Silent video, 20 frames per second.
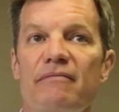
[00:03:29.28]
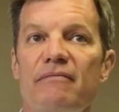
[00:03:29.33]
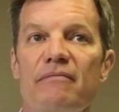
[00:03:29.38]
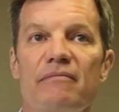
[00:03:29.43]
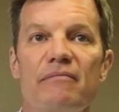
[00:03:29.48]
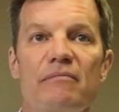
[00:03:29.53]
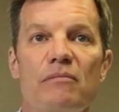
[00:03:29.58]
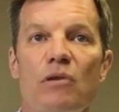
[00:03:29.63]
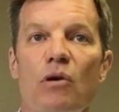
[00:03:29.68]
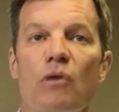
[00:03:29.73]

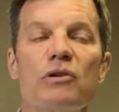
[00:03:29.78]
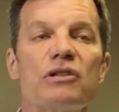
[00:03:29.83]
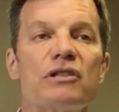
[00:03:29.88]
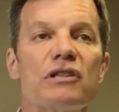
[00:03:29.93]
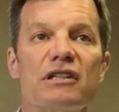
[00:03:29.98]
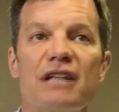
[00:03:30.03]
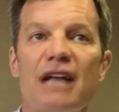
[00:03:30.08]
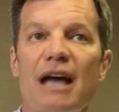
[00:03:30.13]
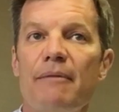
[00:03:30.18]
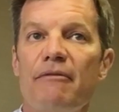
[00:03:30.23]
most of the
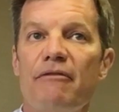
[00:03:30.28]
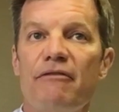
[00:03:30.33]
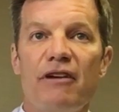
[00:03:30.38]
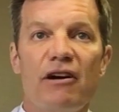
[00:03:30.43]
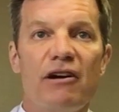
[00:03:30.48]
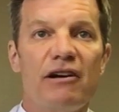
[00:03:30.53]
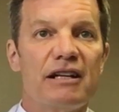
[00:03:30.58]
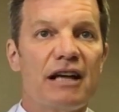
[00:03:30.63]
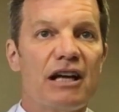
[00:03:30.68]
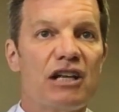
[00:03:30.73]
time
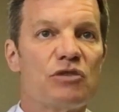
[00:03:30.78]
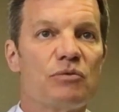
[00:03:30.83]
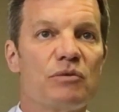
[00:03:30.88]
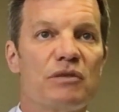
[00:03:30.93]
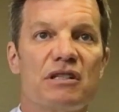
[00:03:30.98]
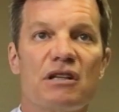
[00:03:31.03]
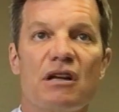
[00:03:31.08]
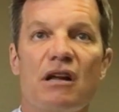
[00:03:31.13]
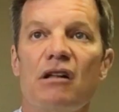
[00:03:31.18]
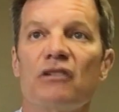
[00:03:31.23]
very nice
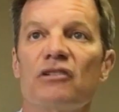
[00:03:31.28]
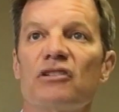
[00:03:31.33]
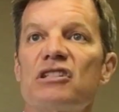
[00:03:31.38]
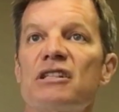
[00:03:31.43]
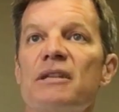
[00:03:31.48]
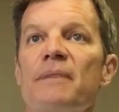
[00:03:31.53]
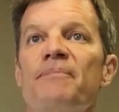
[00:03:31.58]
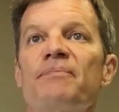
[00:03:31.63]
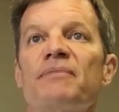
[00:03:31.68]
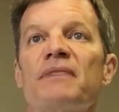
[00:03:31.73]
results.
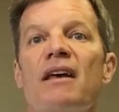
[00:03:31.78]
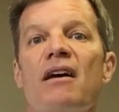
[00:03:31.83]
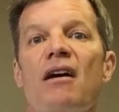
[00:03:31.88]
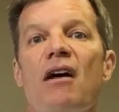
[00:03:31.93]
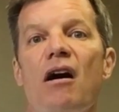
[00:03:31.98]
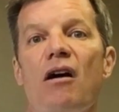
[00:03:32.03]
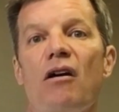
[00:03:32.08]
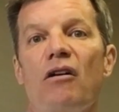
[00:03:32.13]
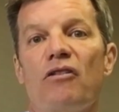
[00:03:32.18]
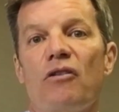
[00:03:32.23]

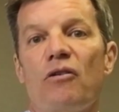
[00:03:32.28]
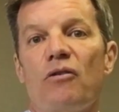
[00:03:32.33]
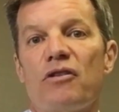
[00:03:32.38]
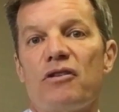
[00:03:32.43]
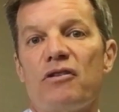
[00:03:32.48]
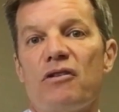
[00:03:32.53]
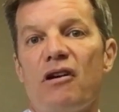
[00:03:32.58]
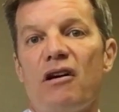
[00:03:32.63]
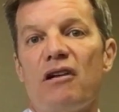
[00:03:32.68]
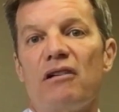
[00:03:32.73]
Although
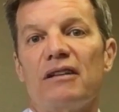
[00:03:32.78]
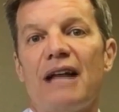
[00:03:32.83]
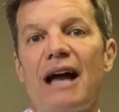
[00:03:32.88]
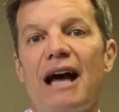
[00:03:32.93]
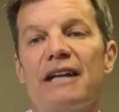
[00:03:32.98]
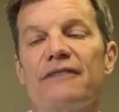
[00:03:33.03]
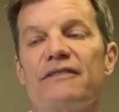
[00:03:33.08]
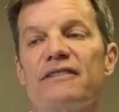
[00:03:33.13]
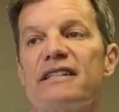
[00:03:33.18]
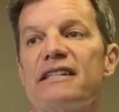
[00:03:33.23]
there are a lot
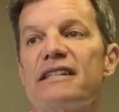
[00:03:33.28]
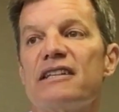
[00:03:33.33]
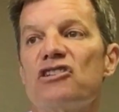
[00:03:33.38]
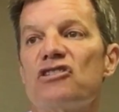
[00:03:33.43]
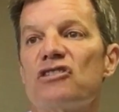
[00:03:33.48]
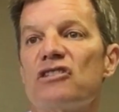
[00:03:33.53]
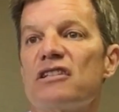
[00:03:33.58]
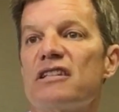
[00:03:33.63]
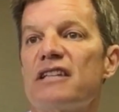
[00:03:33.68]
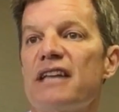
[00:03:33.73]
of
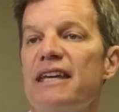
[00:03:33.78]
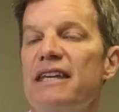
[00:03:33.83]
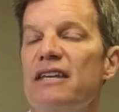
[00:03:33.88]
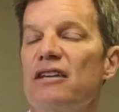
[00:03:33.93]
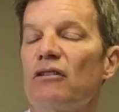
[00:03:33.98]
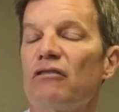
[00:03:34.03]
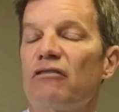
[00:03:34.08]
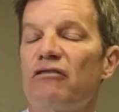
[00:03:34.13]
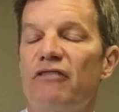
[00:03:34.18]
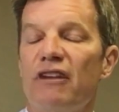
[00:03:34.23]
incisions, they
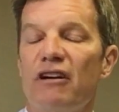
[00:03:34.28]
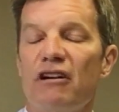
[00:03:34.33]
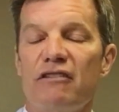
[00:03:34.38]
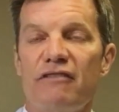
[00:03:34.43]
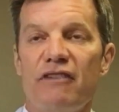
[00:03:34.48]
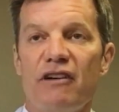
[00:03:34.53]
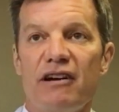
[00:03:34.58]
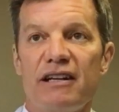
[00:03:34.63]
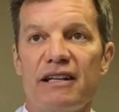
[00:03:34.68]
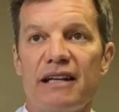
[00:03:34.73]
heal very,
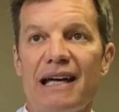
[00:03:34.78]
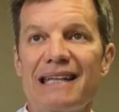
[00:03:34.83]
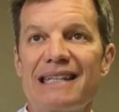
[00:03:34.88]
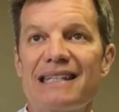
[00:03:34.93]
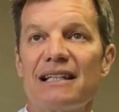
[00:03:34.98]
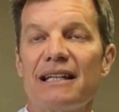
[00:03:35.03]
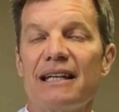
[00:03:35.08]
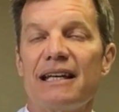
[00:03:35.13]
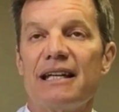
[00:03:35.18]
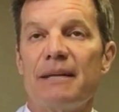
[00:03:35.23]
very
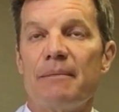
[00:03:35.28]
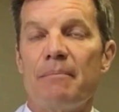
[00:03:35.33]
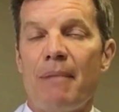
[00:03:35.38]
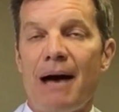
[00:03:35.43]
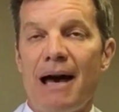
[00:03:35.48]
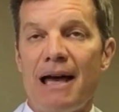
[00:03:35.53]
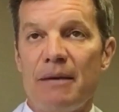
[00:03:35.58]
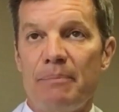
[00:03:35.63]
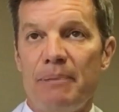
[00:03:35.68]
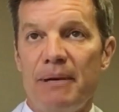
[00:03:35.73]
nicely. And in my
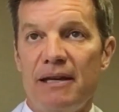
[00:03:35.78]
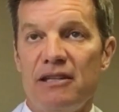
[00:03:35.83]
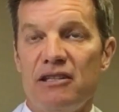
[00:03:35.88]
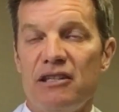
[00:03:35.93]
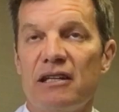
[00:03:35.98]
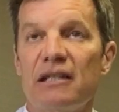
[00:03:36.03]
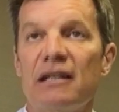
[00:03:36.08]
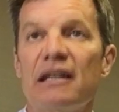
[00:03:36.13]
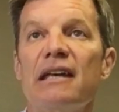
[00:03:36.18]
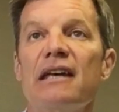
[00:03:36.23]

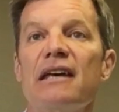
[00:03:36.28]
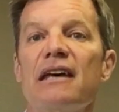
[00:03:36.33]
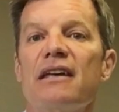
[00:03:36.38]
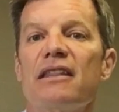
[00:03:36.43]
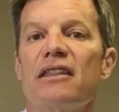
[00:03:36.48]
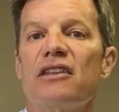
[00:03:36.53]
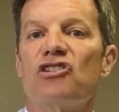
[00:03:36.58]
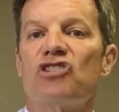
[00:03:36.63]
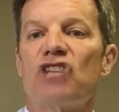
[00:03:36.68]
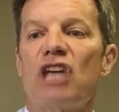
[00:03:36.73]
opinion, the
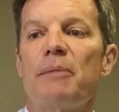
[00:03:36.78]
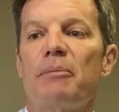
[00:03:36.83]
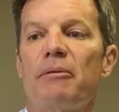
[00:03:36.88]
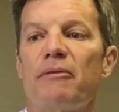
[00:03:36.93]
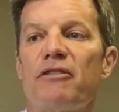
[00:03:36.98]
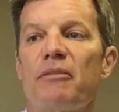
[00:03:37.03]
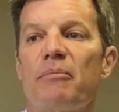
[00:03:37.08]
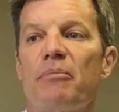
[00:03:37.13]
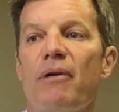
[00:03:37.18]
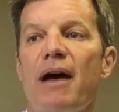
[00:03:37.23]
shape of
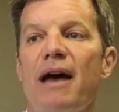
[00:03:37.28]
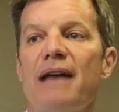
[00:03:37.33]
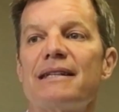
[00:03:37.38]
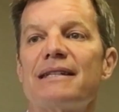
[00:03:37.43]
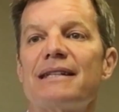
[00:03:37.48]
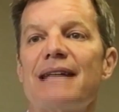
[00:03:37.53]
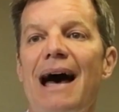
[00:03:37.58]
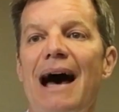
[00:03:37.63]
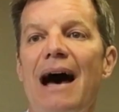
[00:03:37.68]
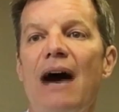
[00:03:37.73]
the breast
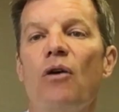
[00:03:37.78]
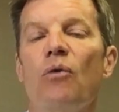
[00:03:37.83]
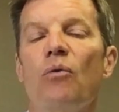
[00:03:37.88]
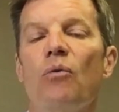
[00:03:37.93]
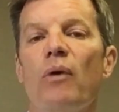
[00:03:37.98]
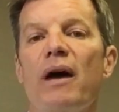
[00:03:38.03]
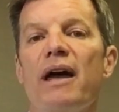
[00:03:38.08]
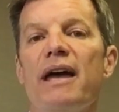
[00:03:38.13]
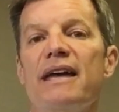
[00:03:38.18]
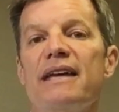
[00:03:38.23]

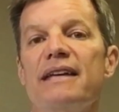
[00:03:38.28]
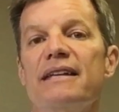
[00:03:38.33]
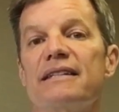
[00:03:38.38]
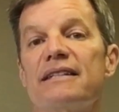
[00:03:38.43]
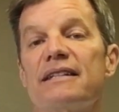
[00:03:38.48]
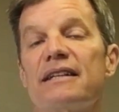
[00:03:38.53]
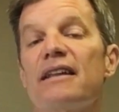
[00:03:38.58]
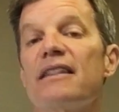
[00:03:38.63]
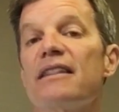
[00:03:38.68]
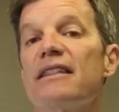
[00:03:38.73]
outweighs
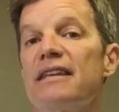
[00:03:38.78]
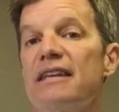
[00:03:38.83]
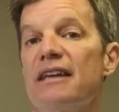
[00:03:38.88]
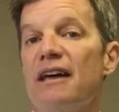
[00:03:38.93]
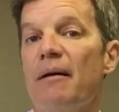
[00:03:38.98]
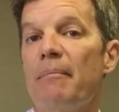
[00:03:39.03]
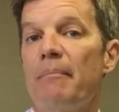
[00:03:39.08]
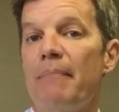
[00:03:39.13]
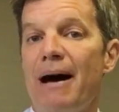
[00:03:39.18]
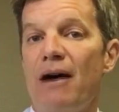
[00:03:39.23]
the
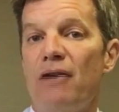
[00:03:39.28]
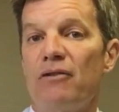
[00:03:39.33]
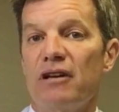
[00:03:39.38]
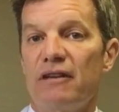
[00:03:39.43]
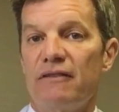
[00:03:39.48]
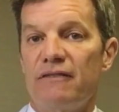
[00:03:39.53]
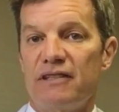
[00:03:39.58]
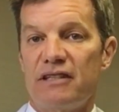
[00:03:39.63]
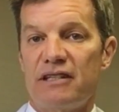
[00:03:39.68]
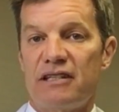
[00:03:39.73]
amount of
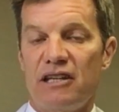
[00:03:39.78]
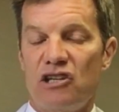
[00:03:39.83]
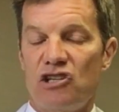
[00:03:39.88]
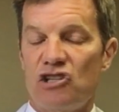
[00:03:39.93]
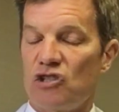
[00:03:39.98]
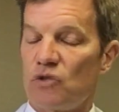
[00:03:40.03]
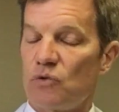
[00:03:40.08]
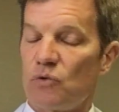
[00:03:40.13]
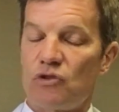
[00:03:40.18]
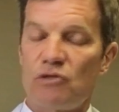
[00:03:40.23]

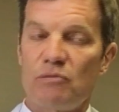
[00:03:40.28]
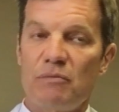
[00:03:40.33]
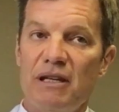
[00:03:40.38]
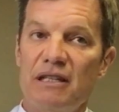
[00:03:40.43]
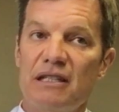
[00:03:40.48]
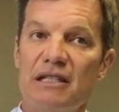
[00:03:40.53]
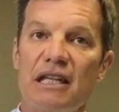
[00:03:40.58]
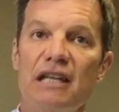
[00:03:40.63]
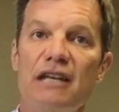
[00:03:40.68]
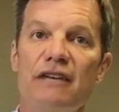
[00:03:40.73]
incisions, which
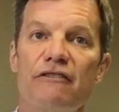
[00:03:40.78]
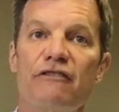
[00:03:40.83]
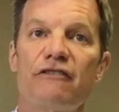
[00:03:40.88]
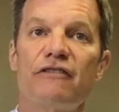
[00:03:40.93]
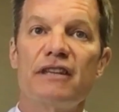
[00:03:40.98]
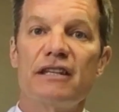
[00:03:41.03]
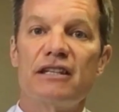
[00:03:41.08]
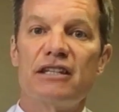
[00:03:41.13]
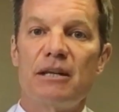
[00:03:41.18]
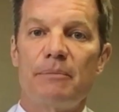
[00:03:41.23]
means if
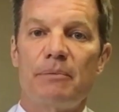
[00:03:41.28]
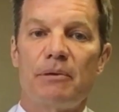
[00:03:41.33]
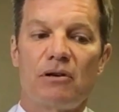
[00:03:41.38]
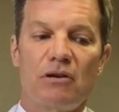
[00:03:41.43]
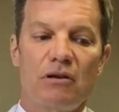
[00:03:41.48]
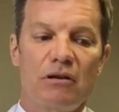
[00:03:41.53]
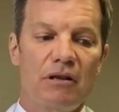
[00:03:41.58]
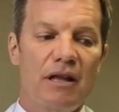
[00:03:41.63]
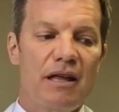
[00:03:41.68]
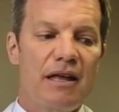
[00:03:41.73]
the
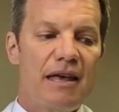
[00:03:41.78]
typical